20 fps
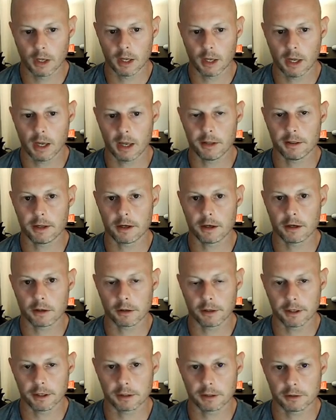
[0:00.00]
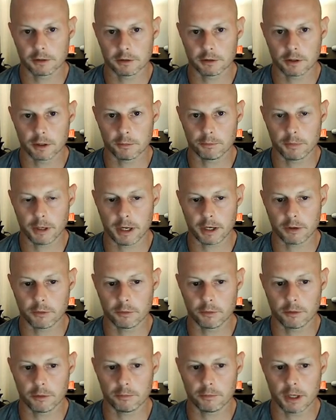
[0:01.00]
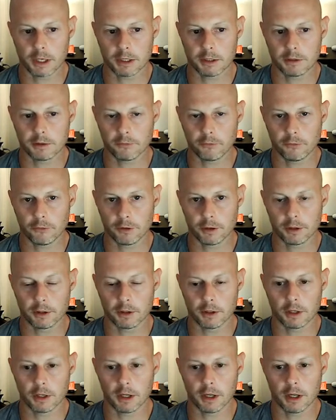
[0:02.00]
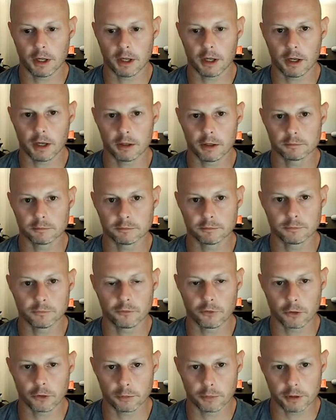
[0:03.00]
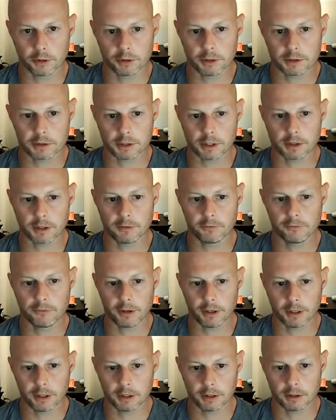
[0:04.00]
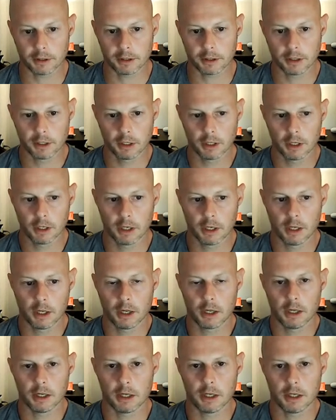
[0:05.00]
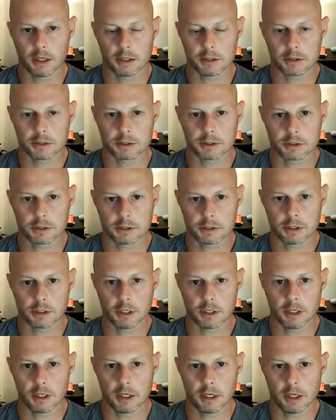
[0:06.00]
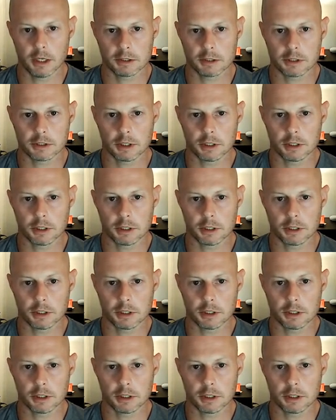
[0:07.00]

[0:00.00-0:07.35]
and they are likely to come back with many different vulnerabilities that they find. It's it's a